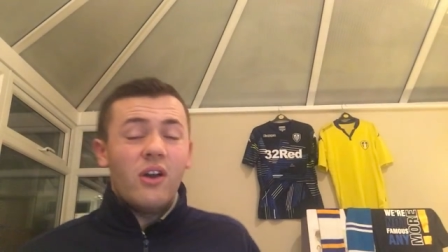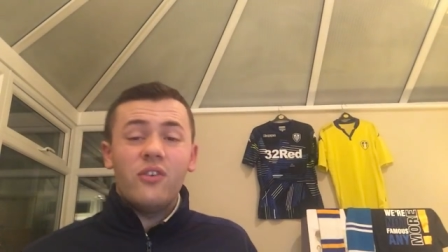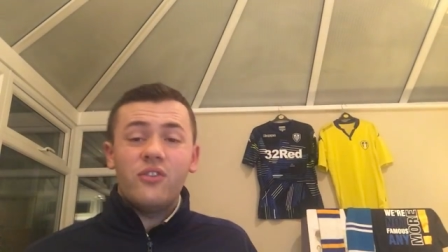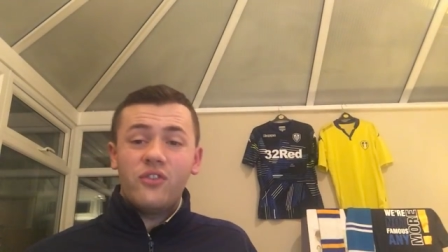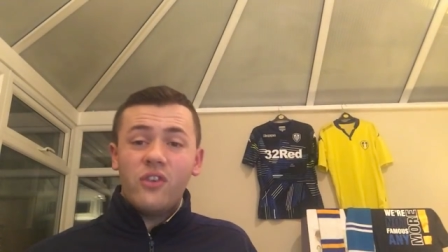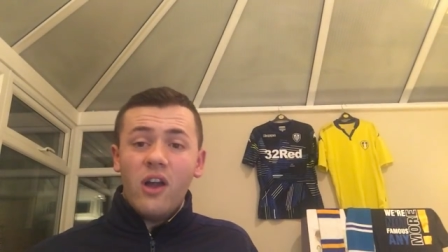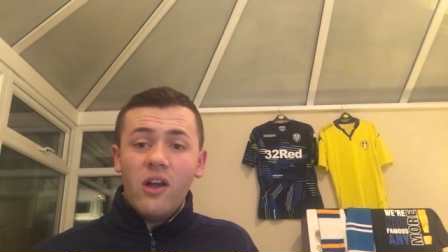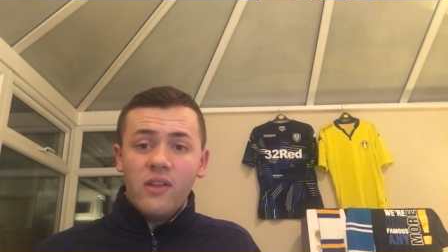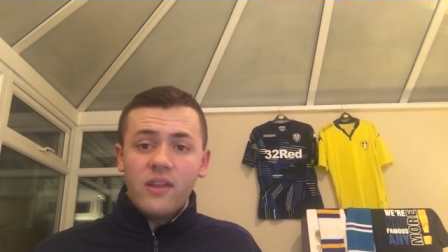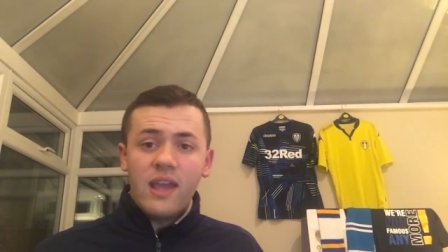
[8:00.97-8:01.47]
got to
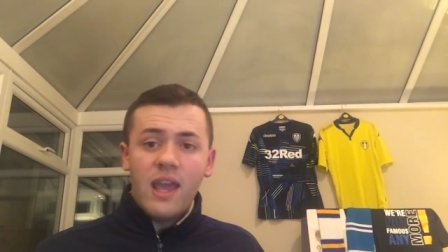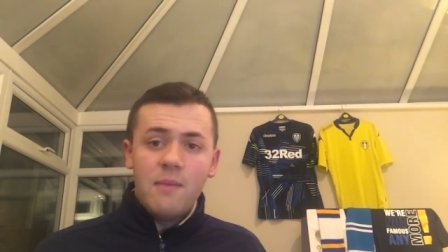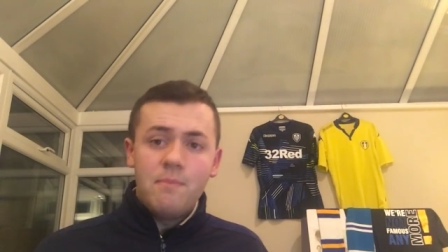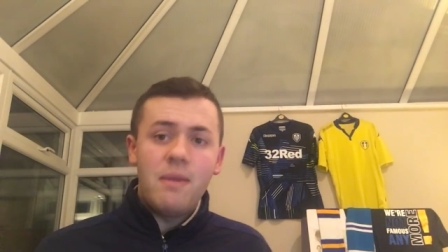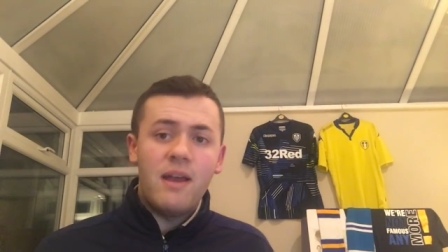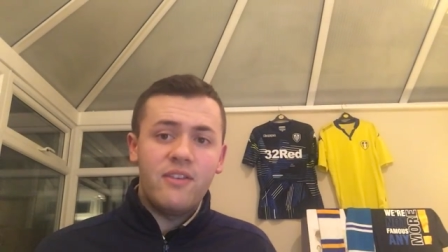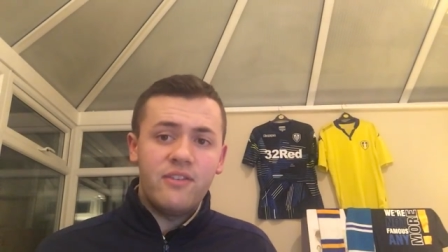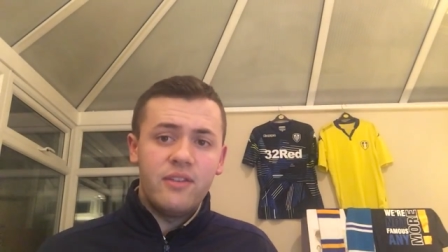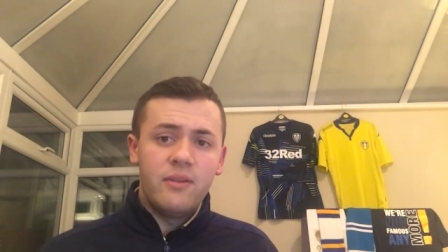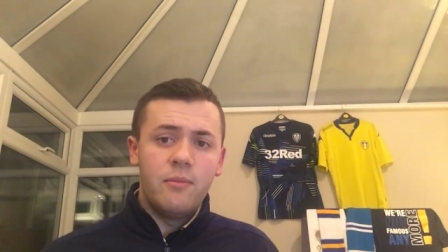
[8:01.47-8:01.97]
start the game
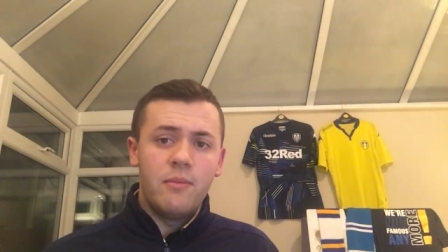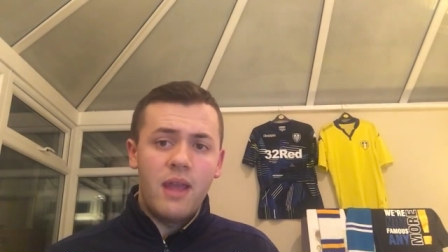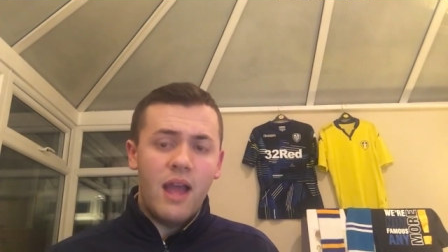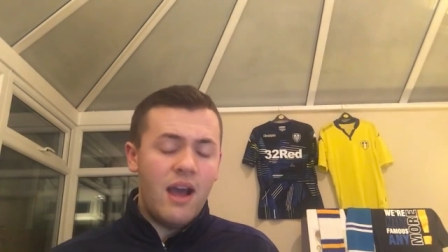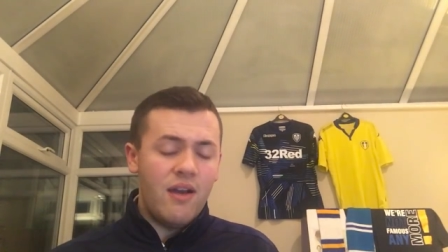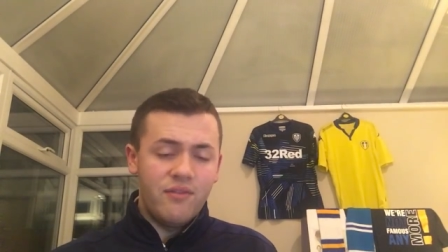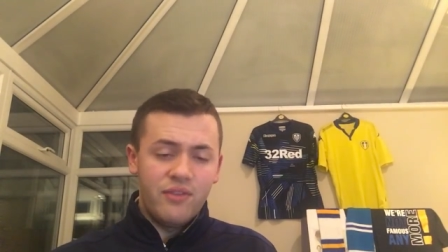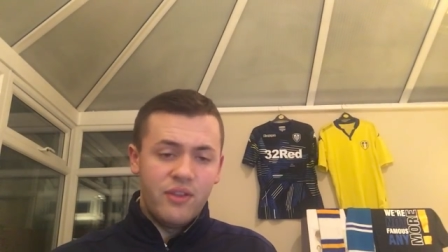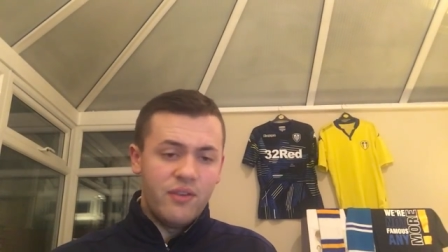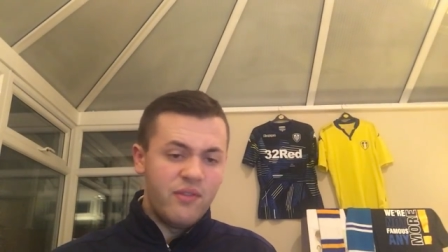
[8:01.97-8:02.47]
better than we
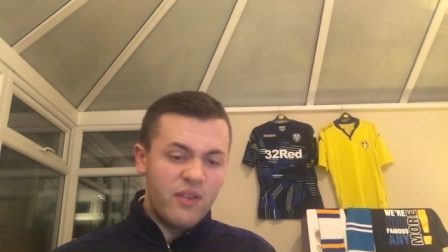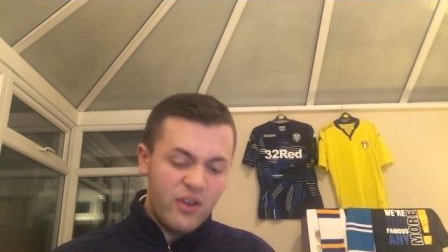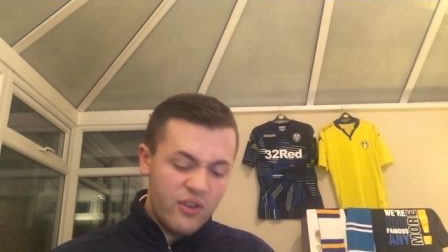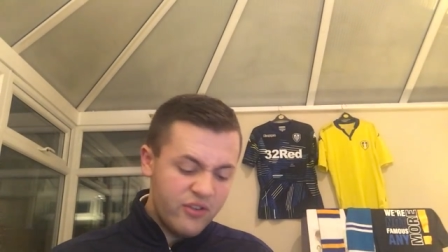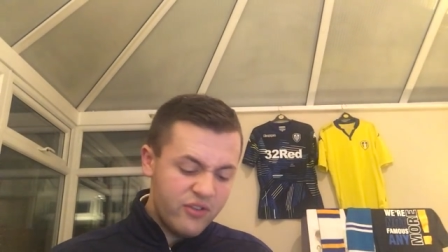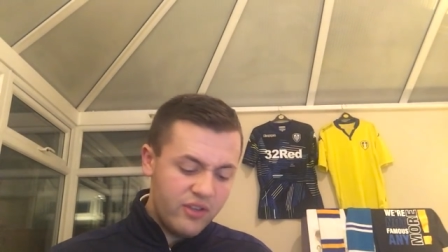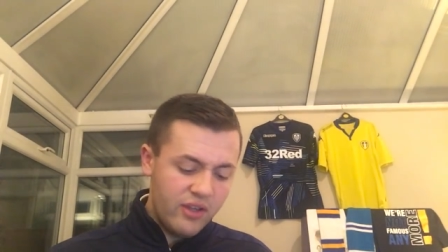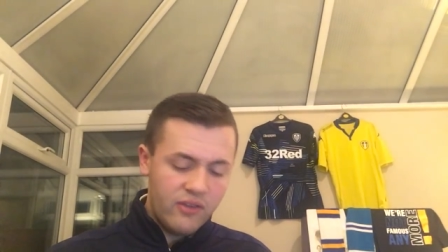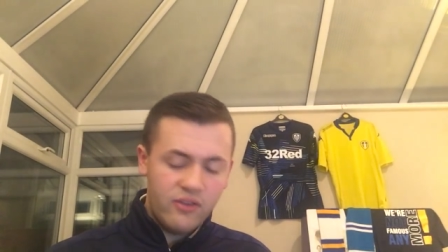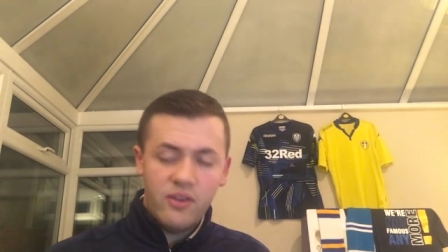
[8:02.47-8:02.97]
have the
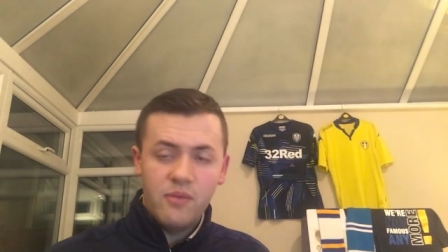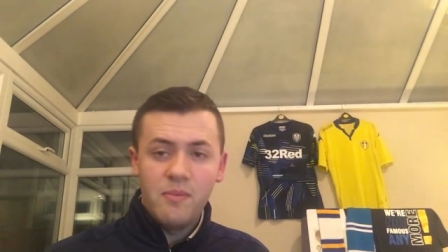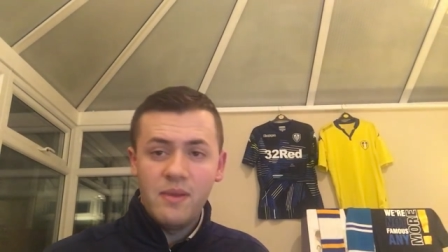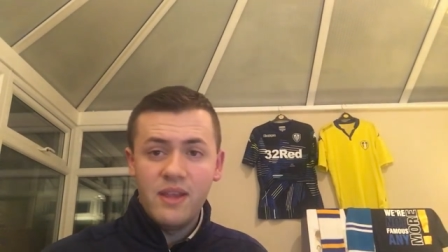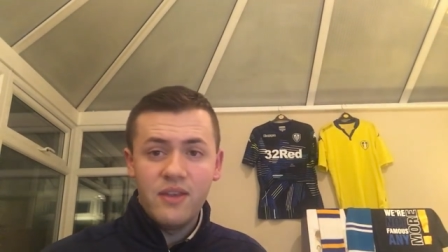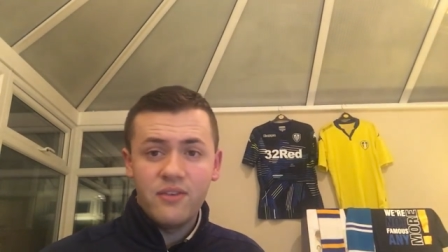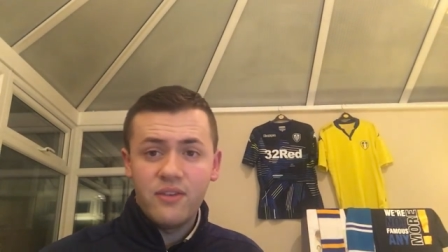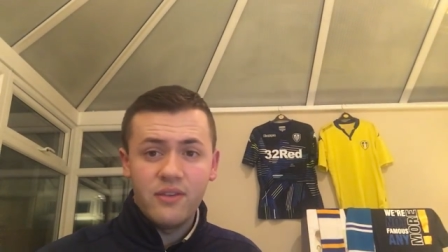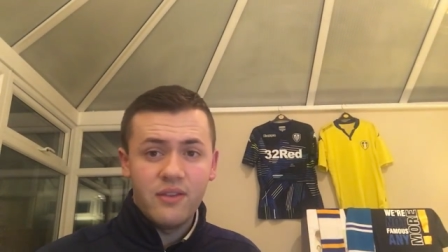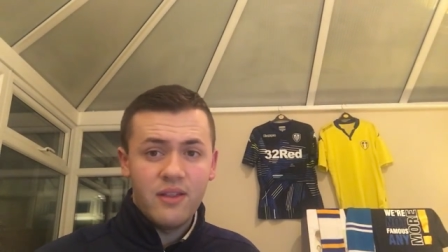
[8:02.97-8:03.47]
first 60
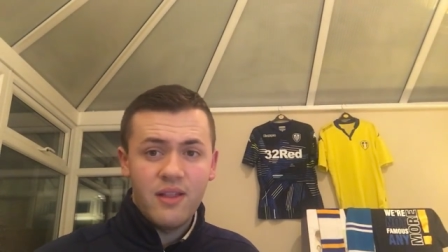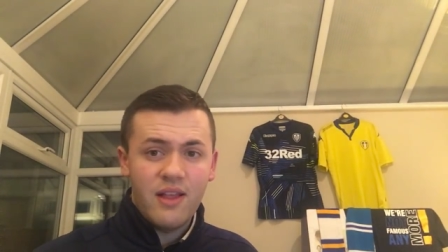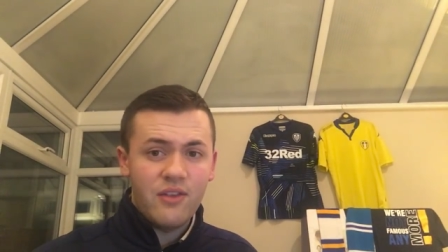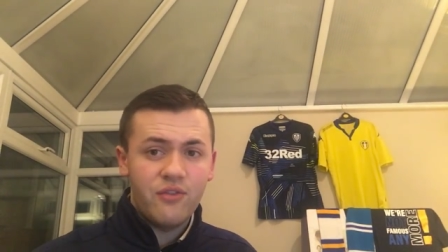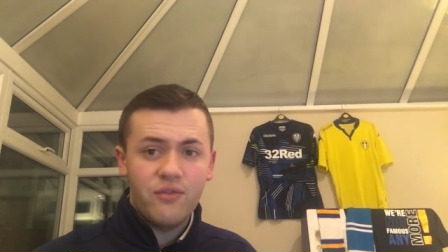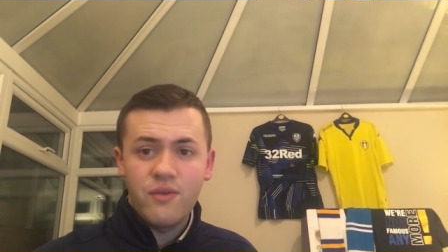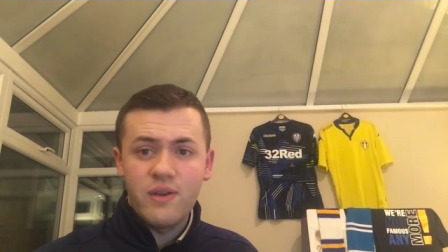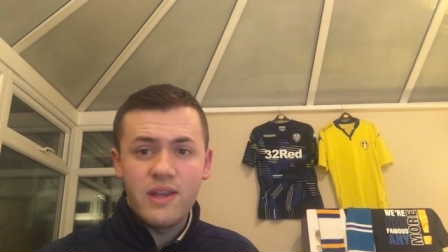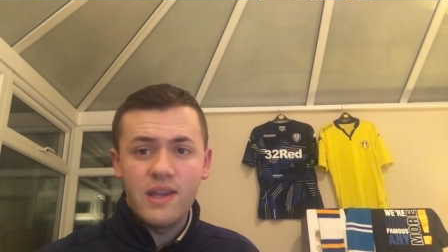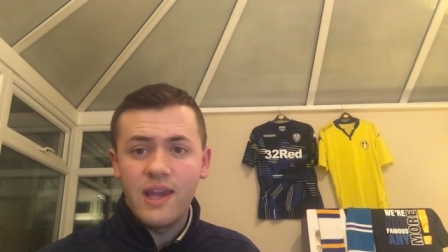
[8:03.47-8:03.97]
minutes of the
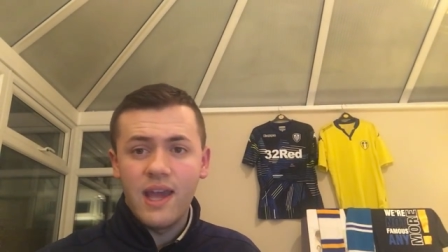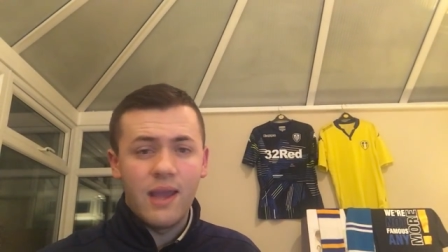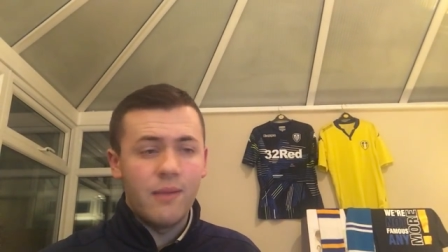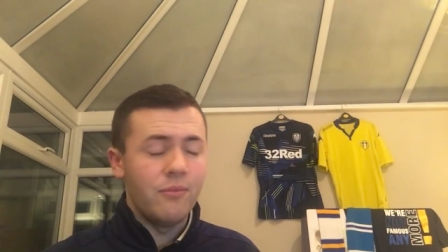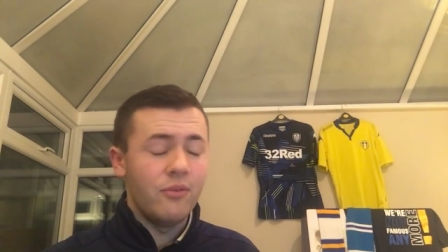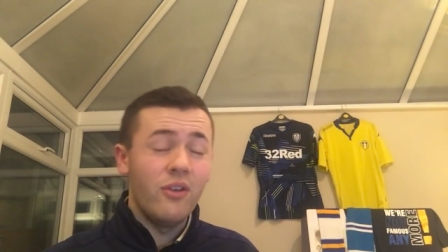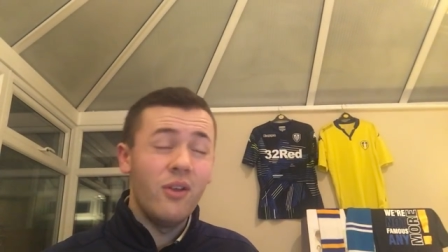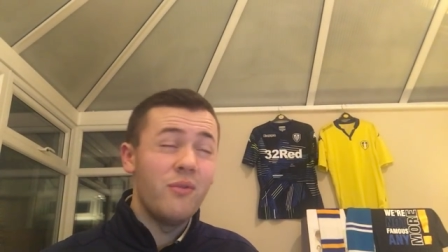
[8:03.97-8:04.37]
last three games.